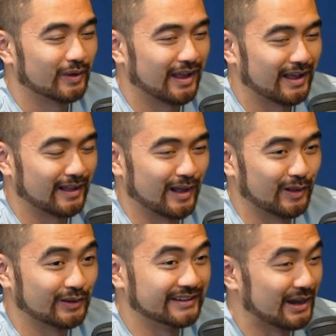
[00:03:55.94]
I'll
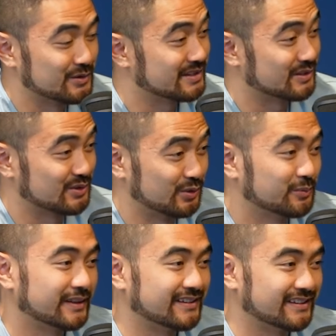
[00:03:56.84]
announce it soon,
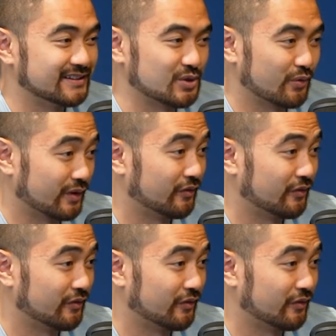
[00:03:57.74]
but it is over